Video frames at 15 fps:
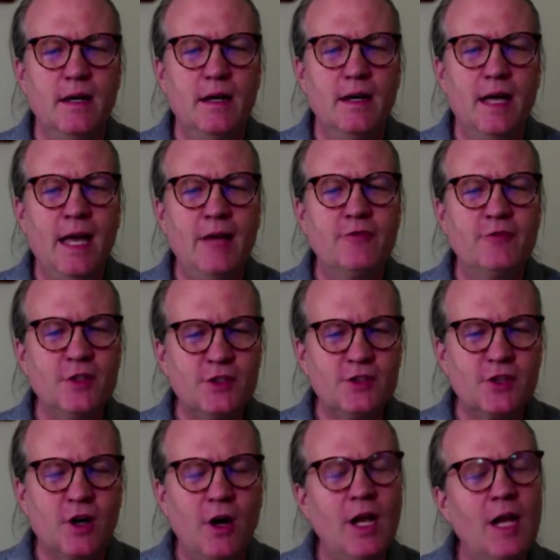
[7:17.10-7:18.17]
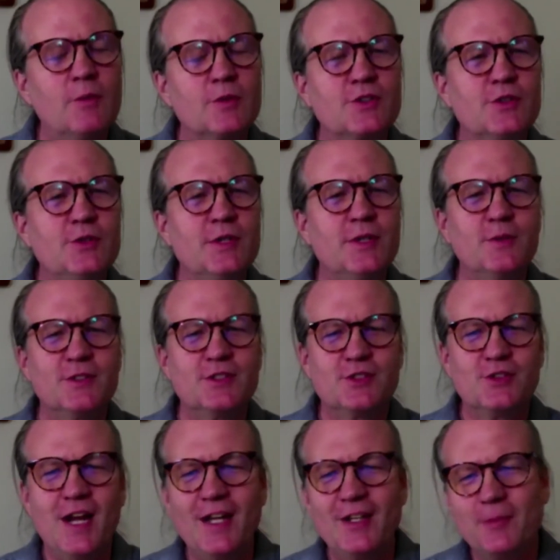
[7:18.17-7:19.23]
At first, all I was doing was
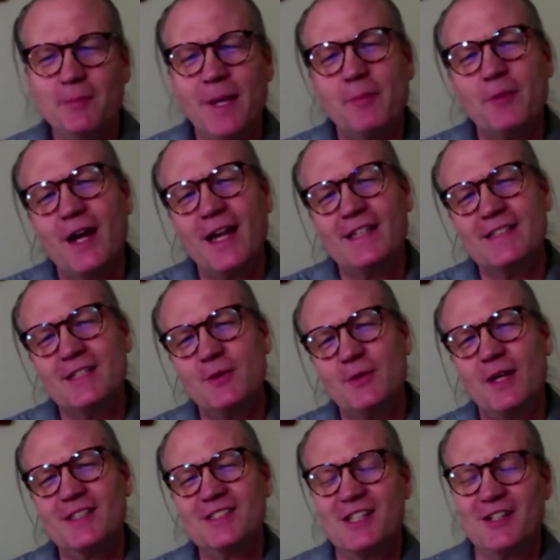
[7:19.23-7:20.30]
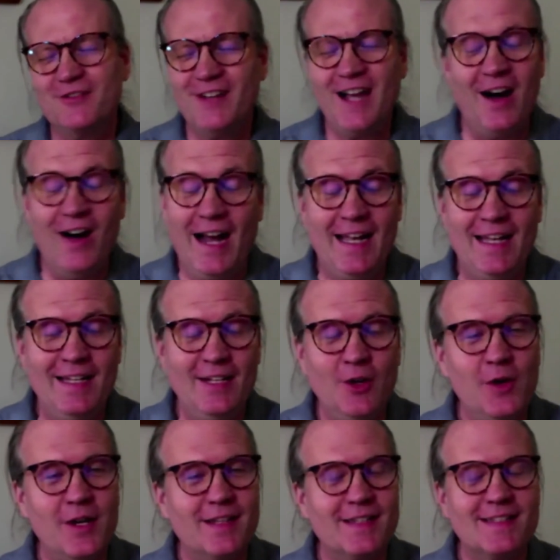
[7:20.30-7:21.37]
trying to memorize the Il-Won-Sang Vow. I didn't know it
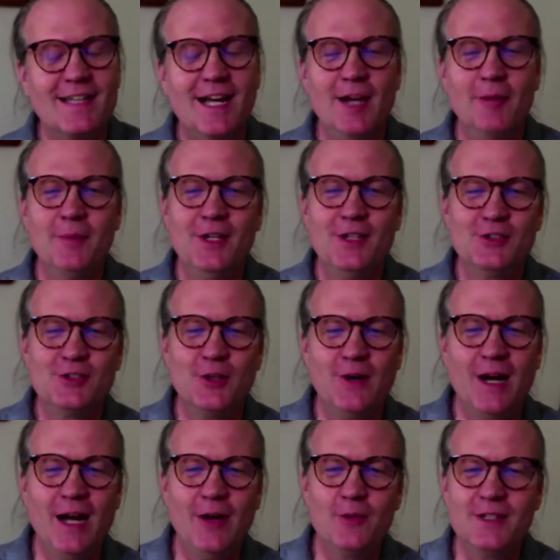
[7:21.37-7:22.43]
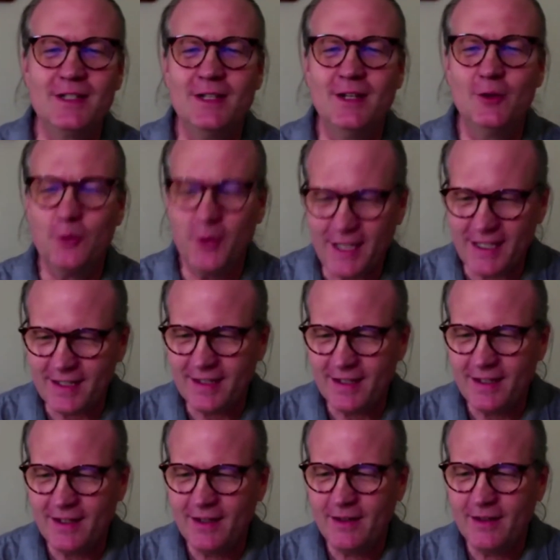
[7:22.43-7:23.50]
at the time. So I would read,
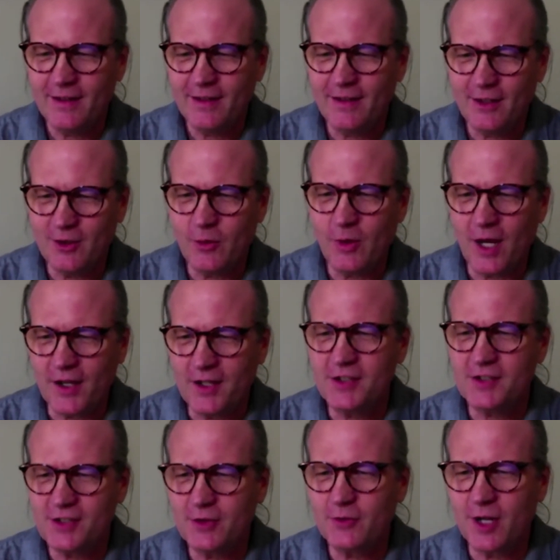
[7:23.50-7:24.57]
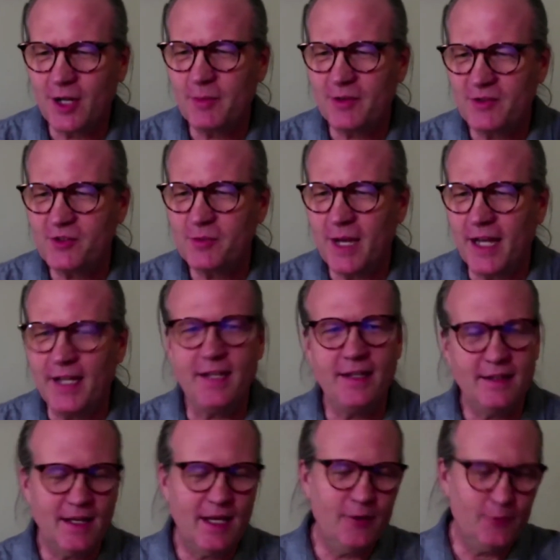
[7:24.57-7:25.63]
Il-Won is the realm of samadhi,
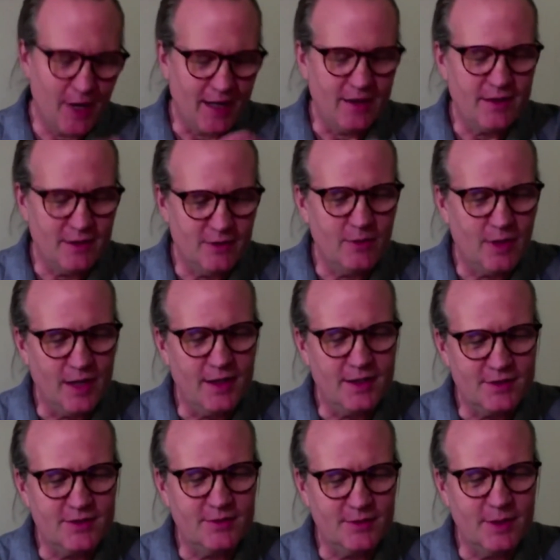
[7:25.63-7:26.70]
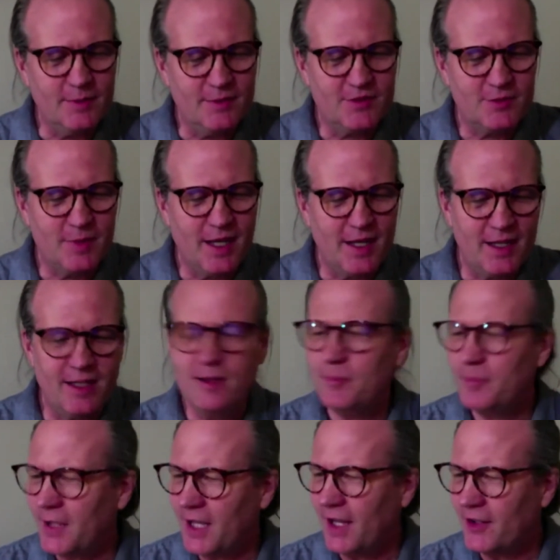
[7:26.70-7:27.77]
and write, Il-Won is the realm of samadhi.
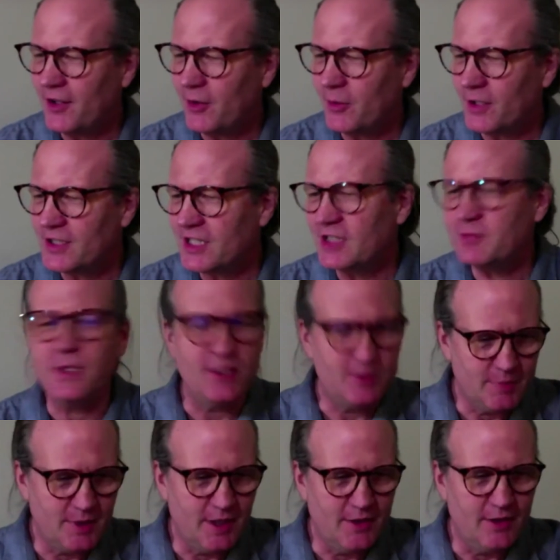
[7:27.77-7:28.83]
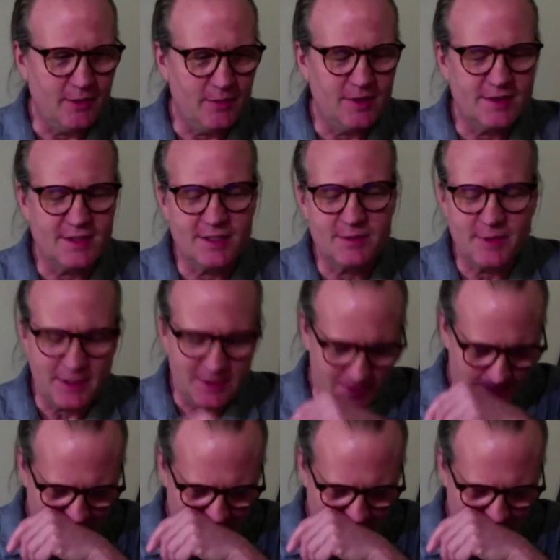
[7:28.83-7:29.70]
Beyond all words and speech, beyond all words and speech.